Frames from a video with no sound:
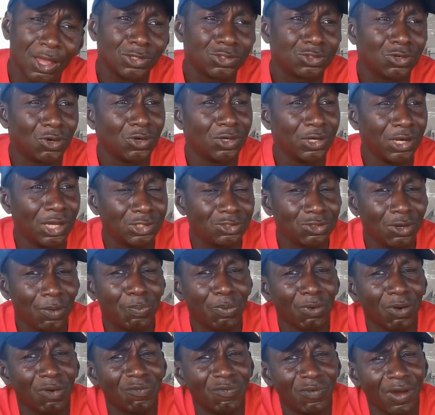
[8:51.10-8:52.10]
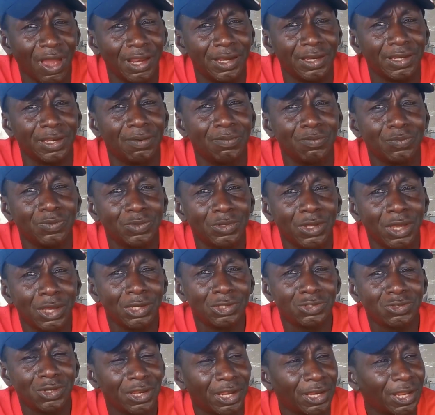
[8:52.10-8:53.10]
So nature provides them
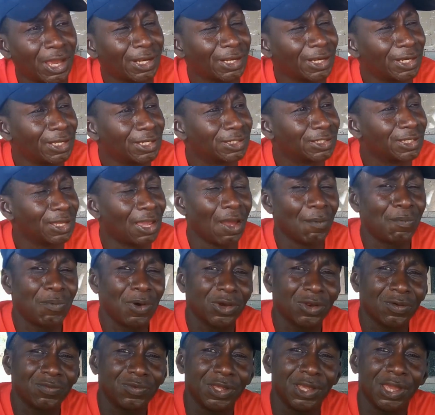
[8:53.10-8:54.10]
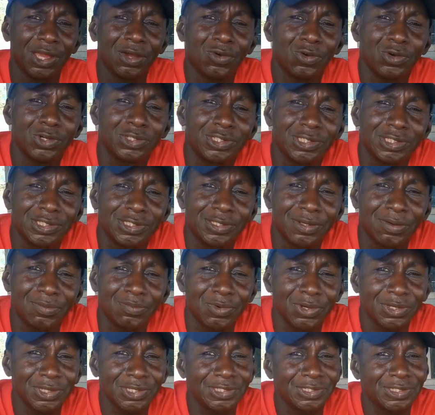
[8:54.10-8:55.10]
so that at least they are part of the ecosystem.
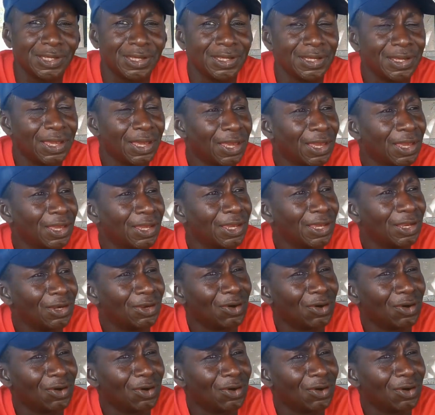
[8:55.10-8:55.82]
But you see,